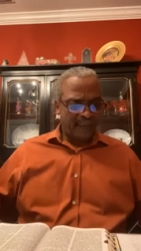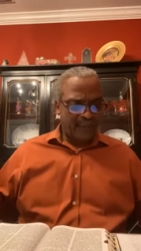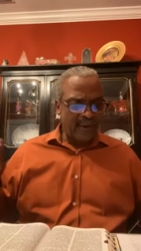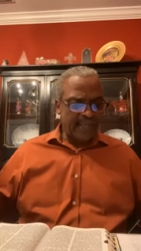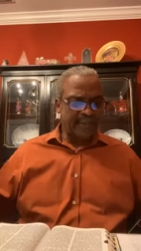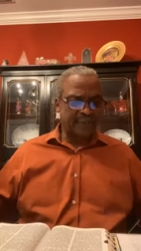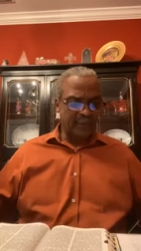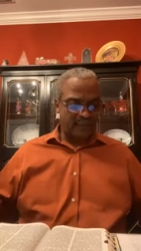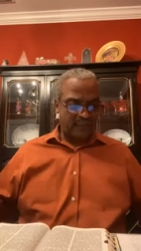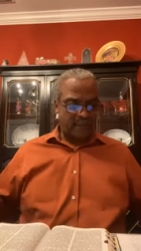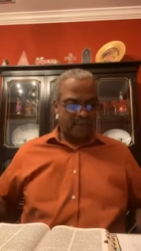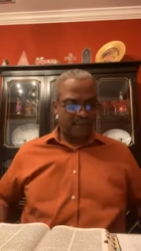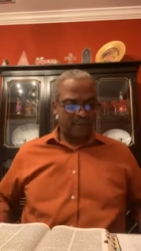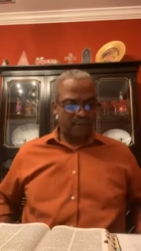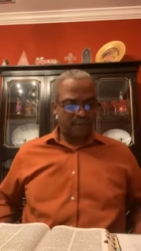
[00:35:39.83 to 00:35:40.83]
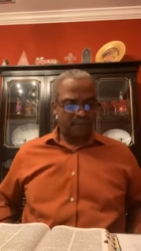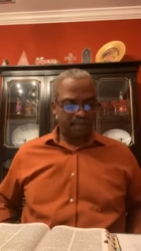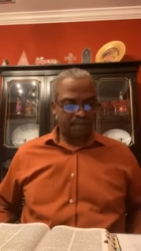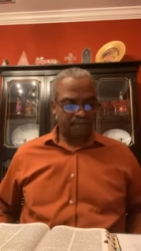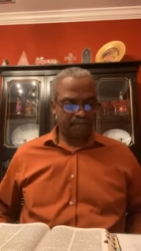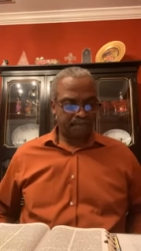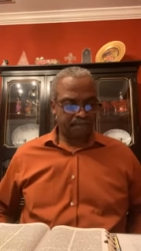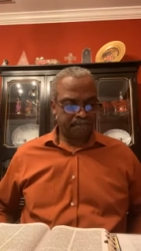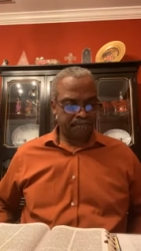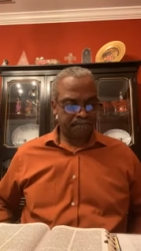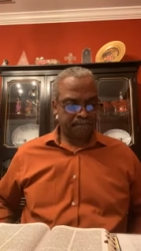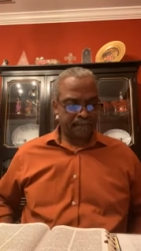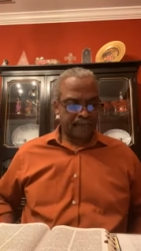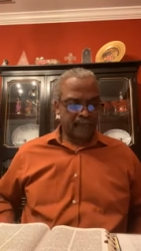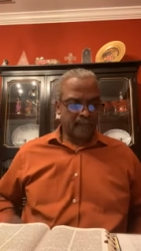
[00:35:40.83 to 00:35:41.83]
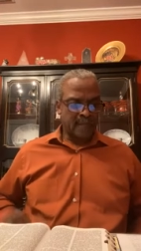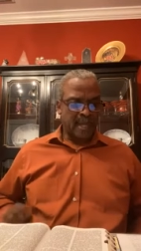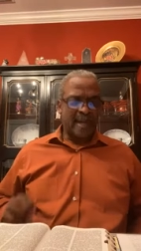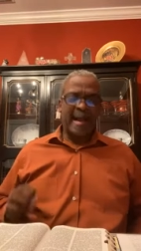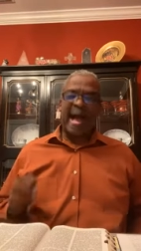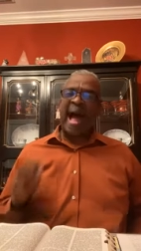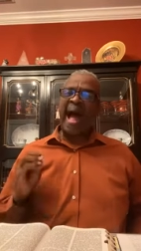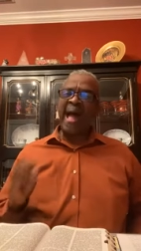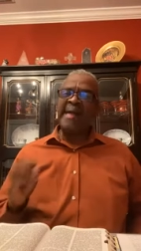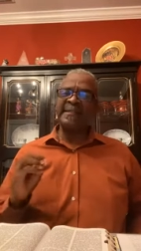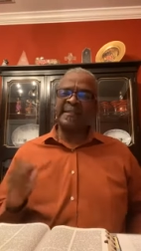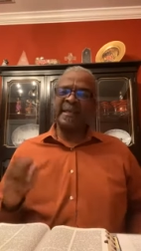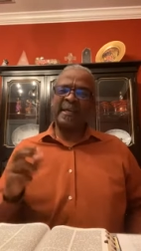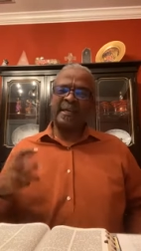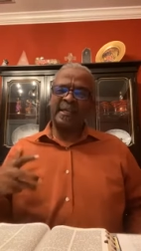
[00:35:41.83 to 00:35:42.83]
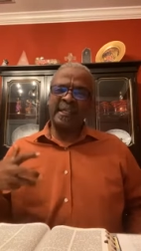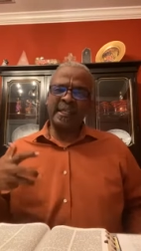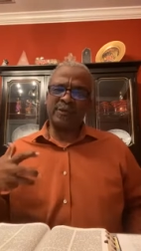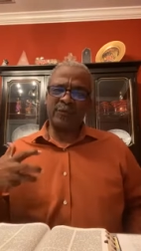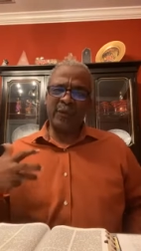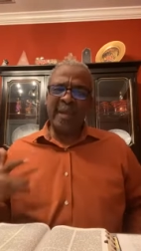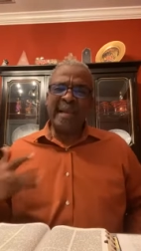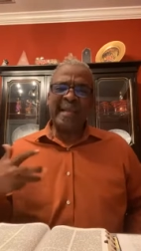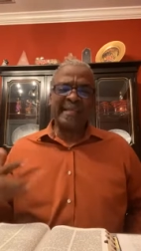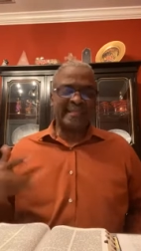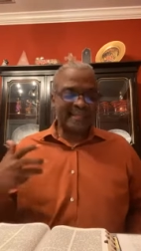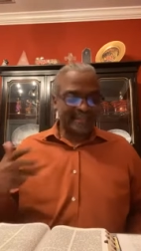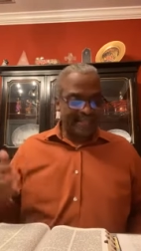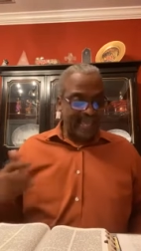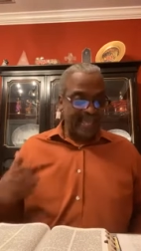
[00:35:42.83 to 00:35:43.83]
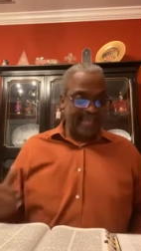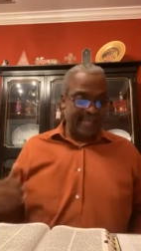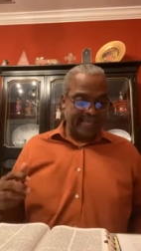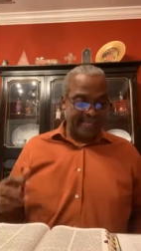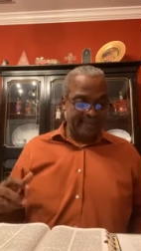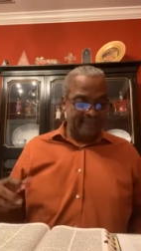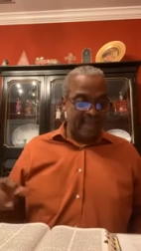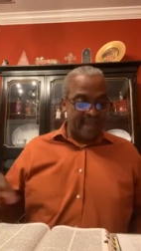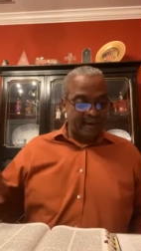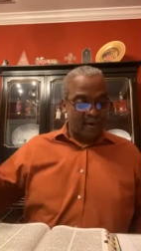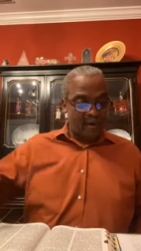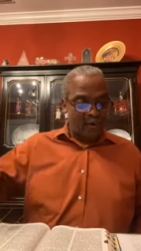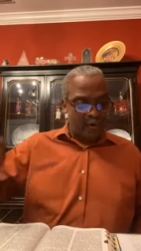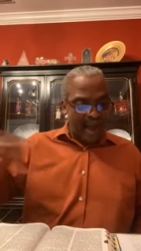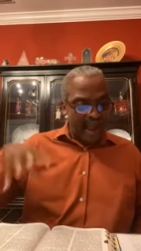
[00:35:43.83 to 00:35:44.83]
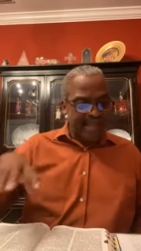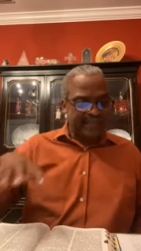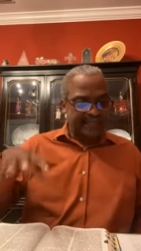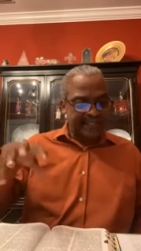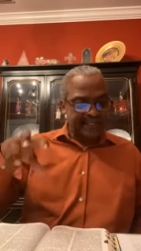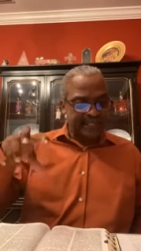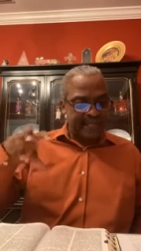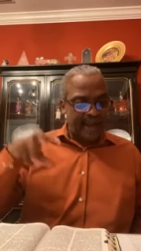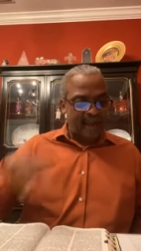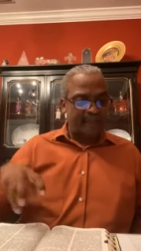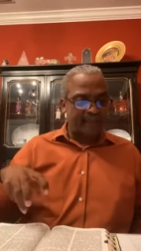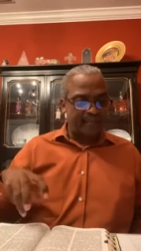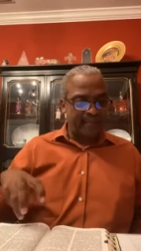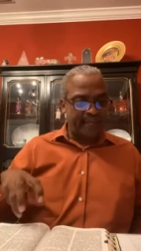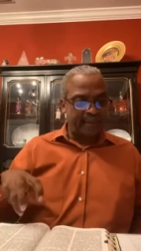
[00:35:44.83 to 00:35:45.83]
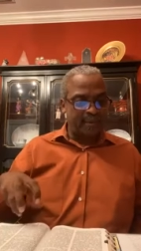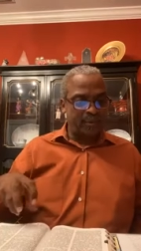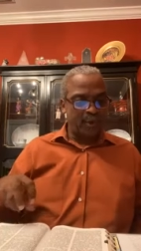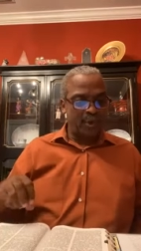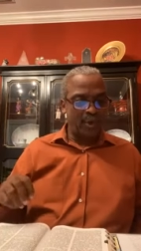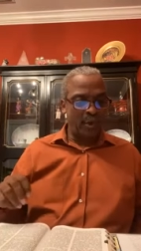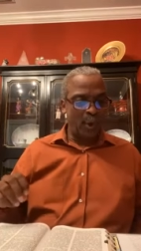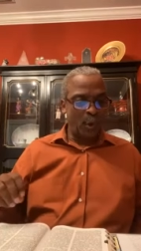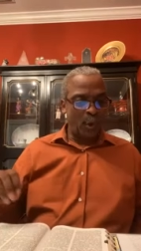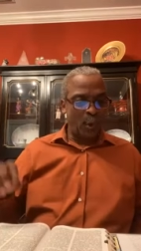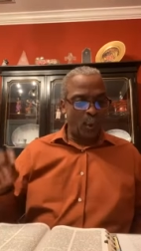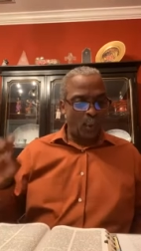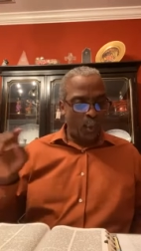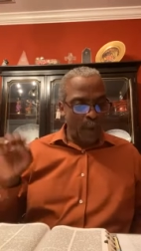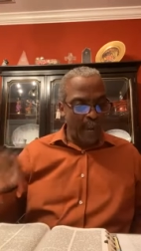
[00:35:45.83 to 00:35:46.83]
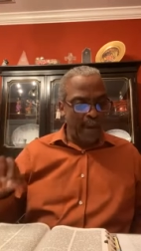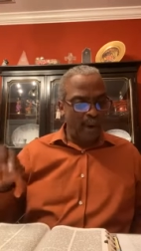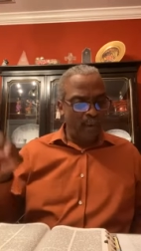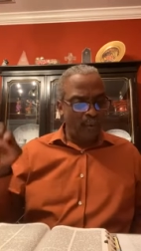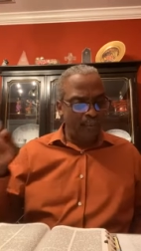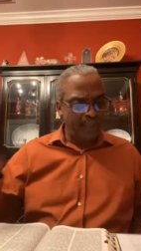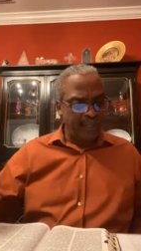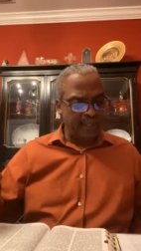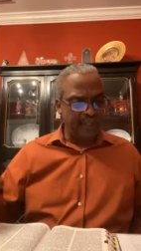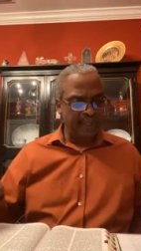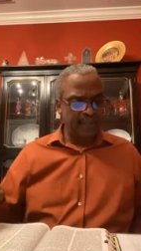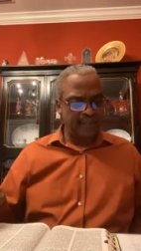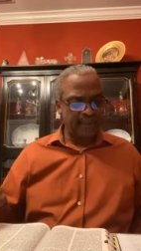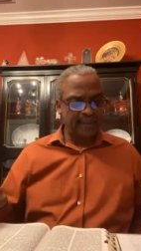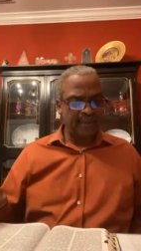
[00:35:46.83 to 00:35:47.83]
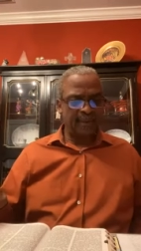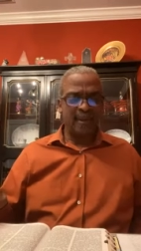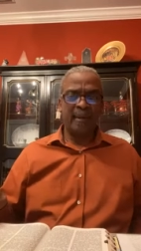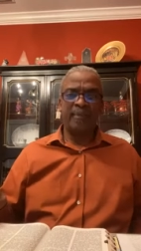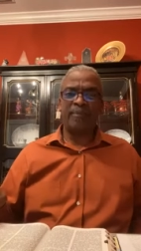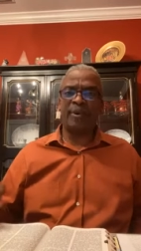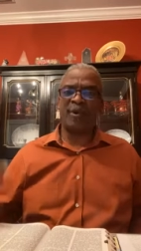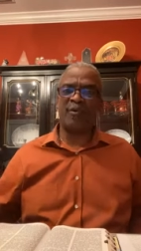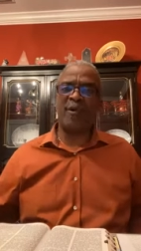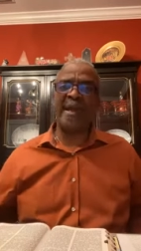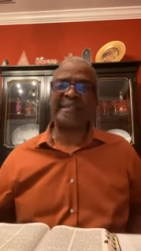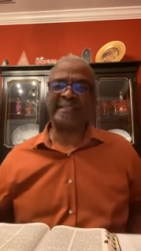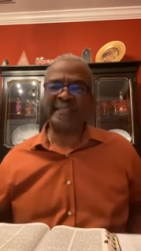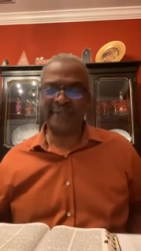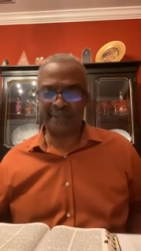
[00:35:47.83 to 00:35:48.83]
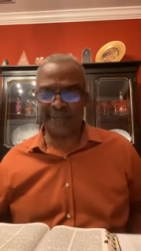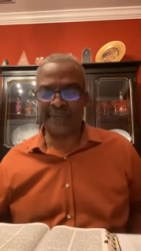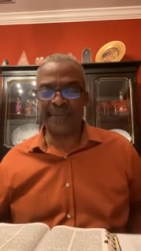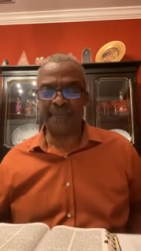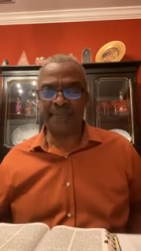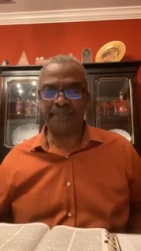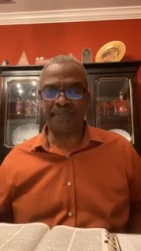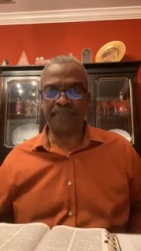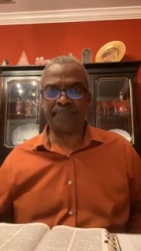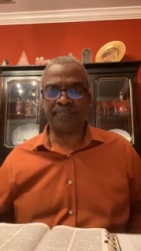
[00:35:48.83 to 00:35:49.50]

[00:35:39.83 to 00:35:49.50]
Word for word: First of all, Isaiah is really saying that Christ's government will be progressive.